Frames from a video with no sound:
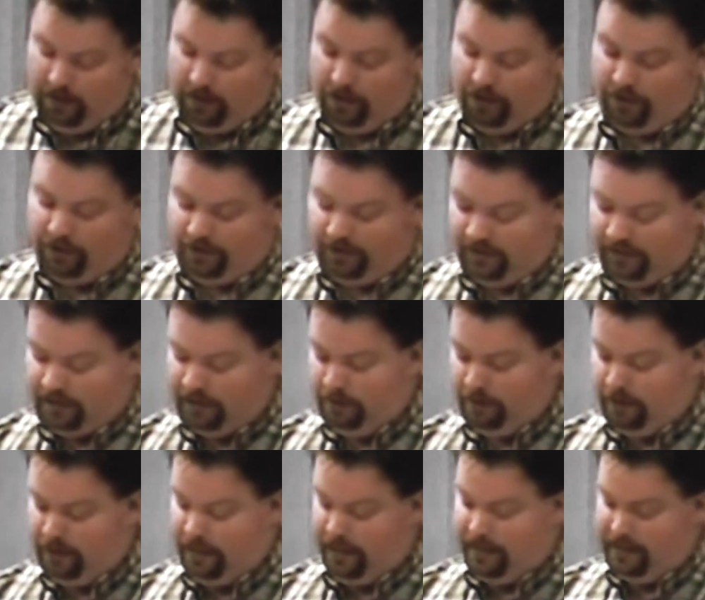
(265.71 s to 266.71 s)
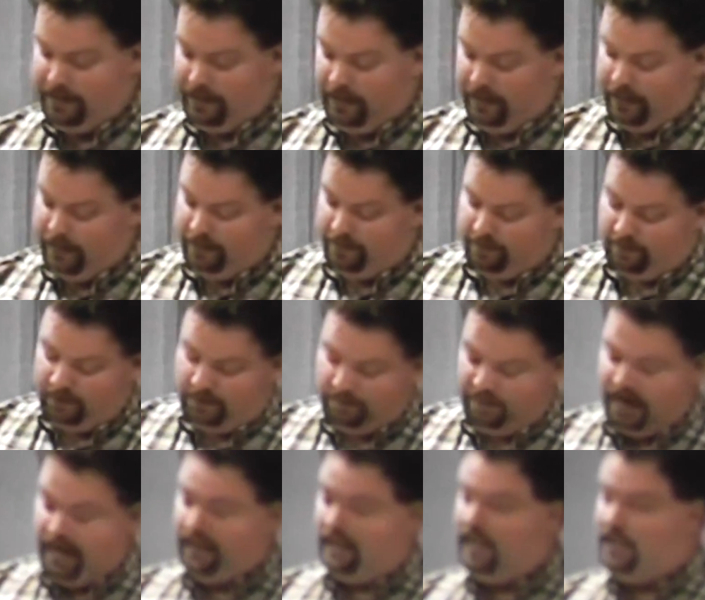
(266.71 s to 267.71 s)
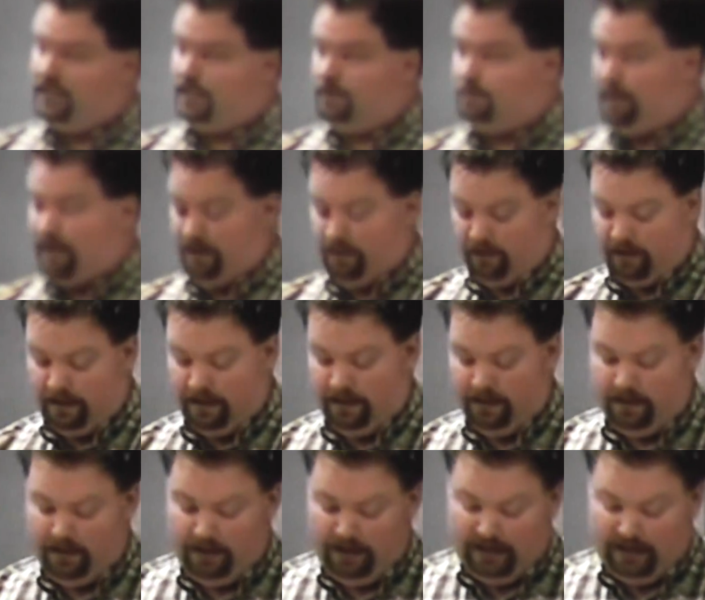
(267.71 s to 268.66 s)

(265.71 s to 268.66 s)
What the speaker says: Under 6119, violation penalty